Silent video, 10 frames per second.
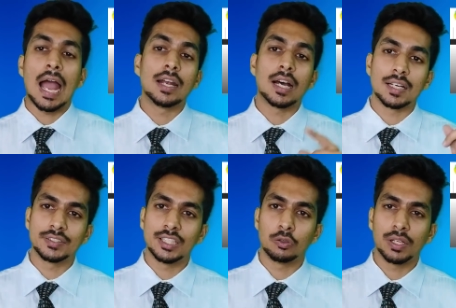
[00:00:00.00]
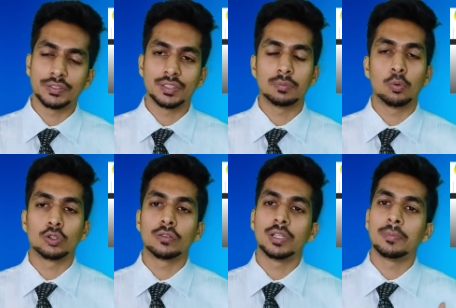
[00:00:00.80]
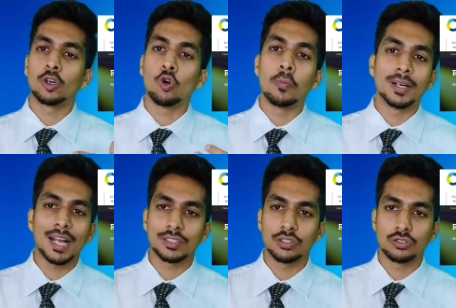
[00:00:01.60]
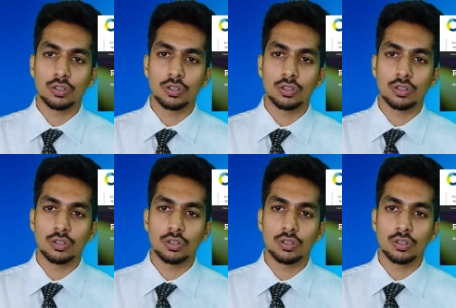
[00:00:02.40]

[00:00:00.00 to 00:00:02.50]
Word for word: and RSC Advances. Both of them are open access